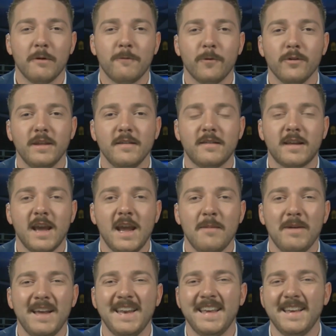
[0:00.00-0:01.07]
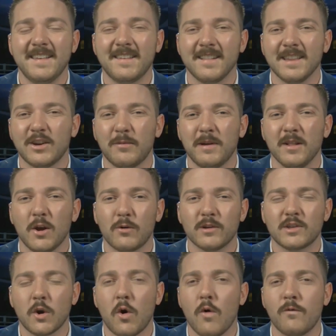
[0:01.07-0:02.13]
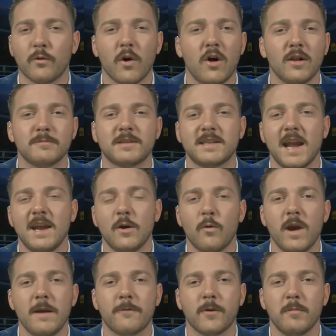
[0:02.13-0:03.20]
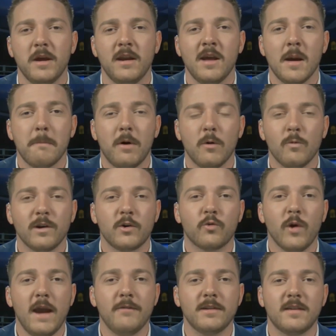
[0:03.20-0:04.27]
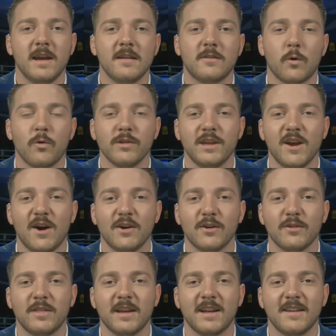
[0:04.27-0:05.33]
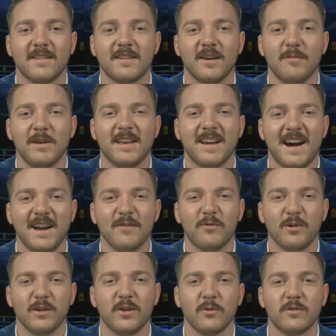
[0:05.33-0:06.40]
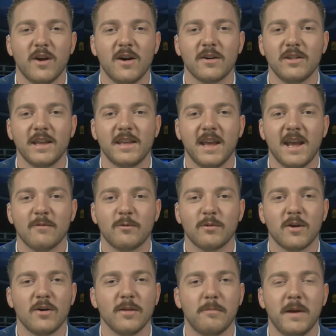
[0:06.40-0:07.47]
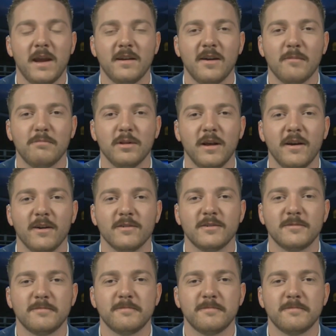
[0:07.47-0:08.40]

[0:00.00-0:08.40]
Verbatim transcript: But for this game, it is a little bit lower, so overall I'm staying away from it, but would gravitate toward the under, thinking it's going to be kind of one of those ugly games with all the banged up players.